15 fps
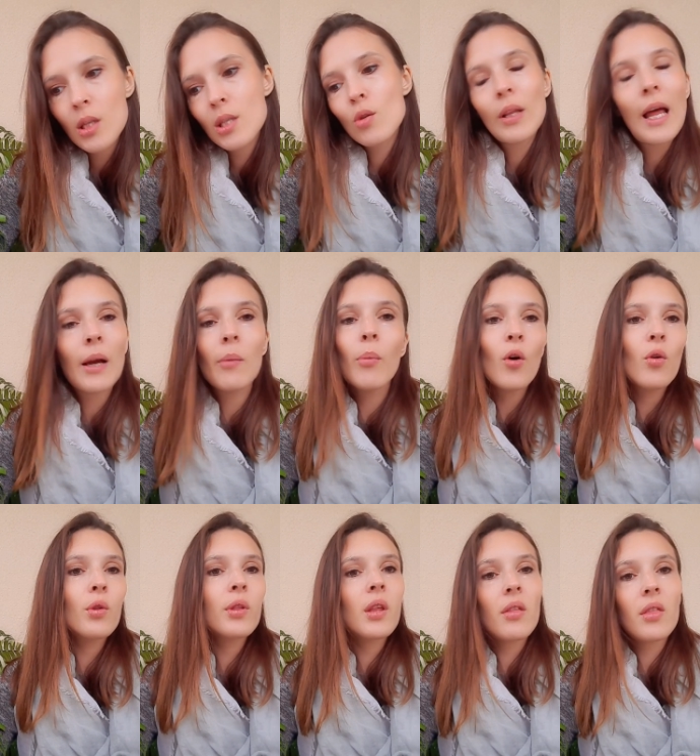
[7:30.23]
So like
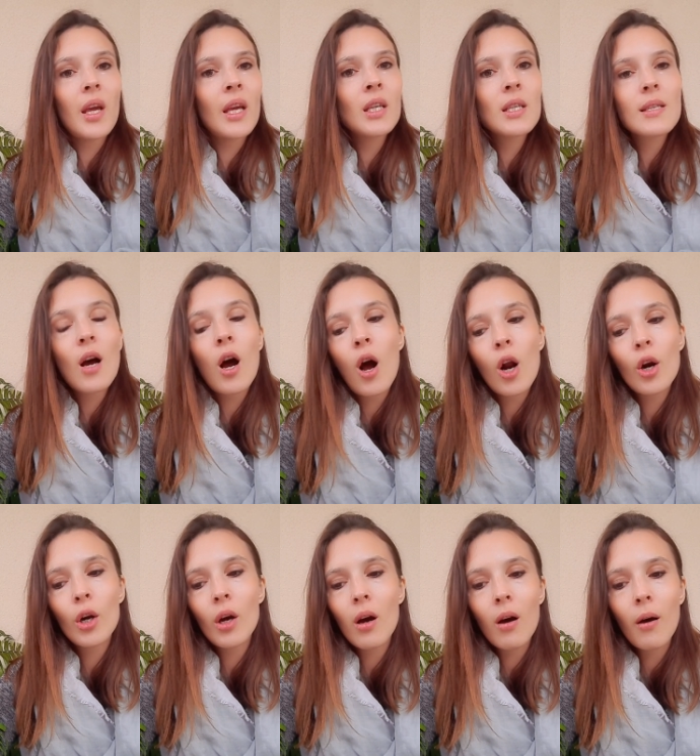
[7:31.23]
both things are